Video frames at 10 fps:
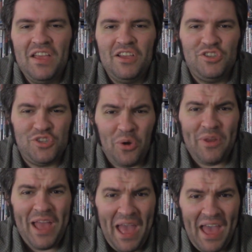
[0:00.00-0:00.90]

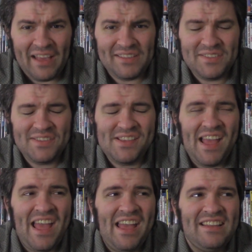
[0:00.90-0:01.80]
Jonah Hex
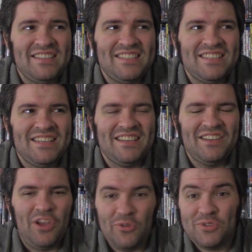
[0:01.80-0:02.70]
and
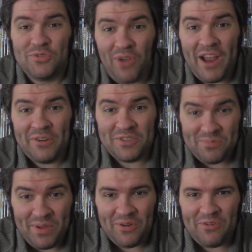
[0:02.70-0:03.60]
Ghost Rider
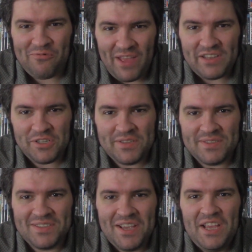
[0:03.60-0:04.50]
Spirit of
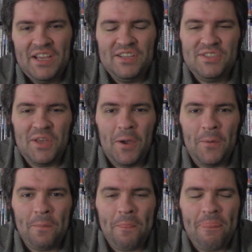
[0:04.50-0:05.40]
Vengeance.
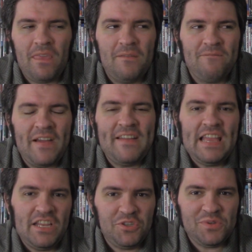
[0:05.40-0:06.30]
So, very
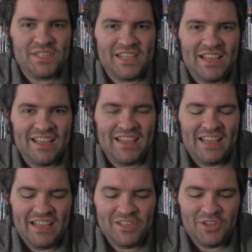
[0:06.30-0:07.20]
interesting
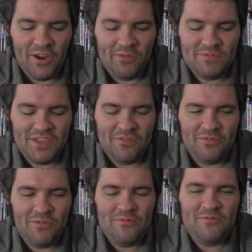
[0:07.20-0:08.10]
in terms
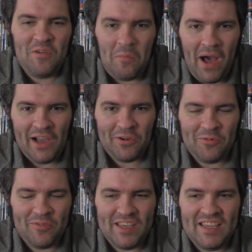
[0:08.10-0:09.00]
of
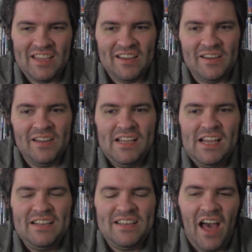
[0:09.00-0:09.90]
filmography here.
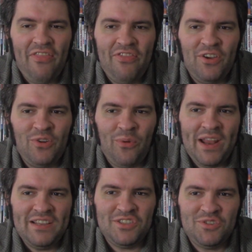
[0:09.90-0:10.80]
Not the
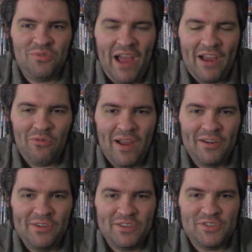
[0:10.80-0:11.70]
greatest track
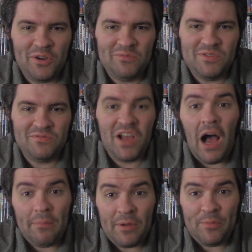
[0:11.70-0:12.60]
record in terms of
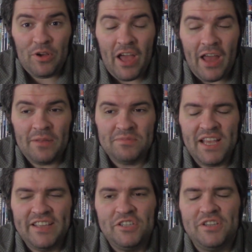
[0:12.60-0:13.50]
comic book
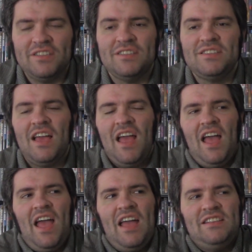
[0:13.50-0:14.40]
adaptations.
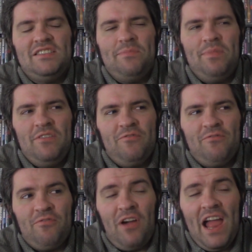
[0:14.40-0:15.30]
And to be
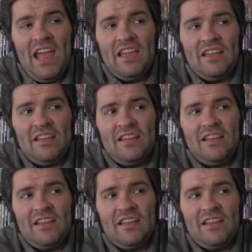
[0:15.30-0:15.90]
frank,